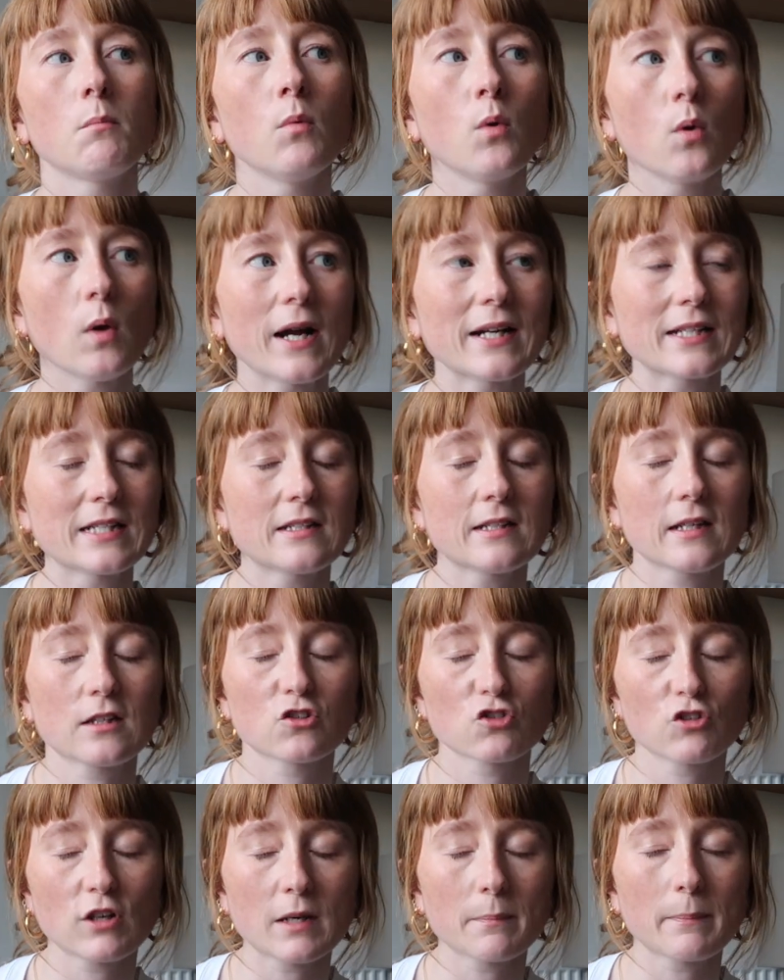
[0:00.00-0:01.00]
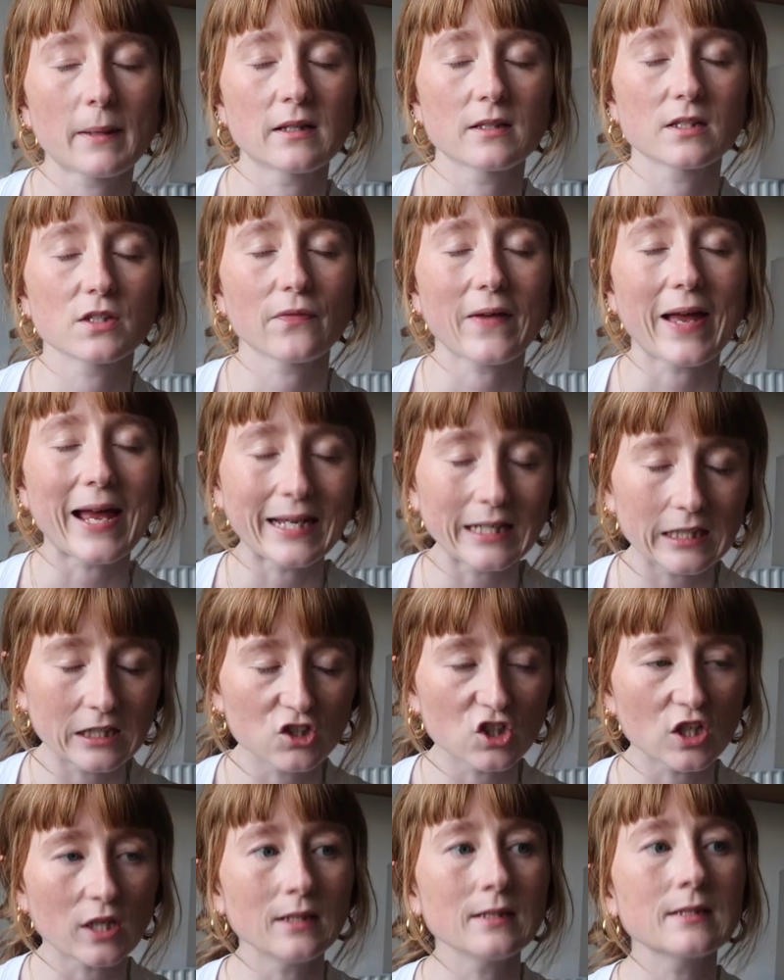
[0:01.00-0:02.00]
more Adidas track pants for
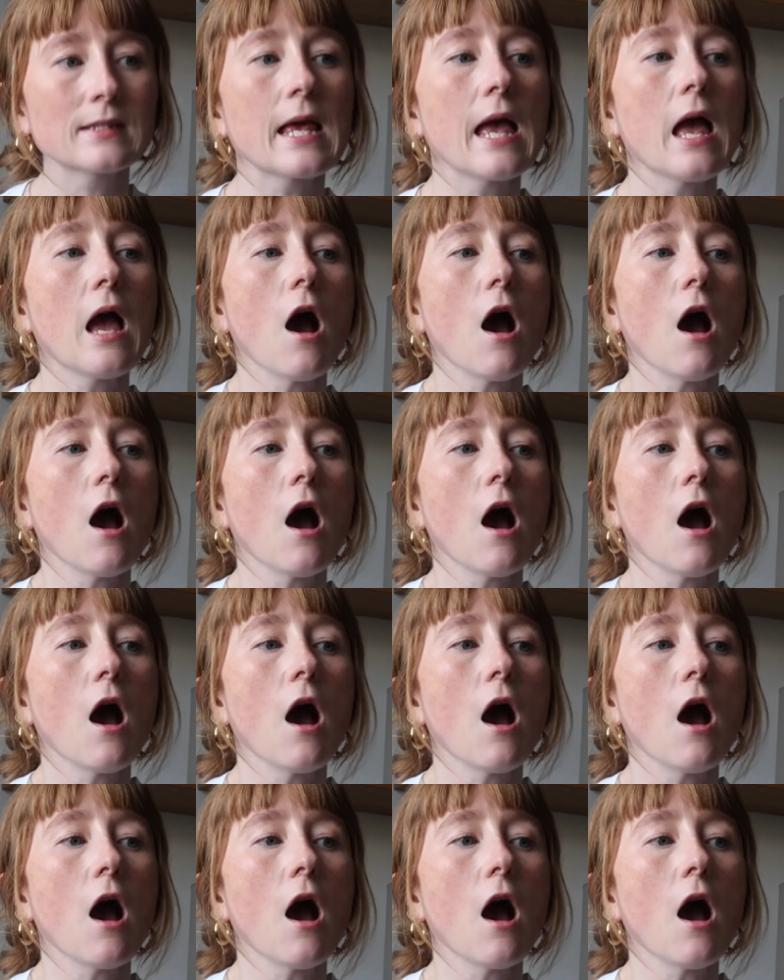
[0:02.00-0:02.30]
ages.